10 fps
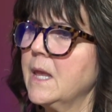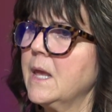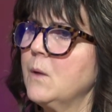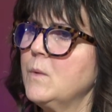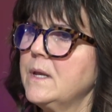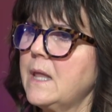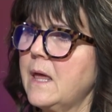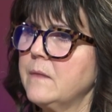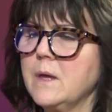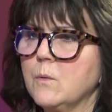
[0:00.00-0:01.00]
When
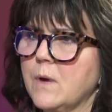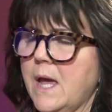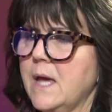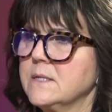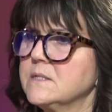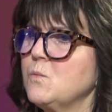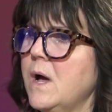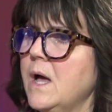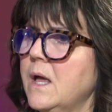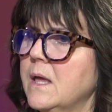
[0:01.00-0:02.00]
they were asked
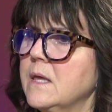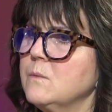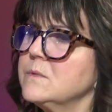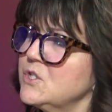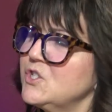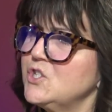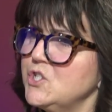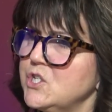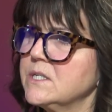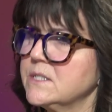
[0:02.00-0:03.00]
why, it was
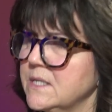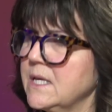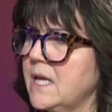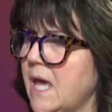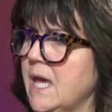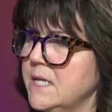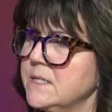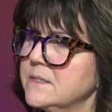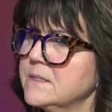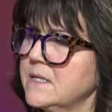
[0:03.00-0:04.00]
just in
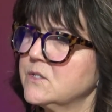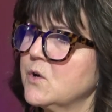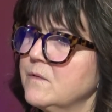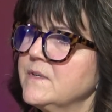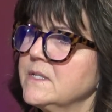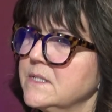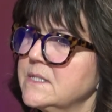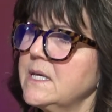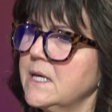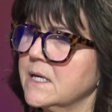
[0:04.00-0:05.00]
case they started feeling
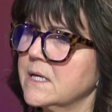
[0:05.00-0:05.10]
sick.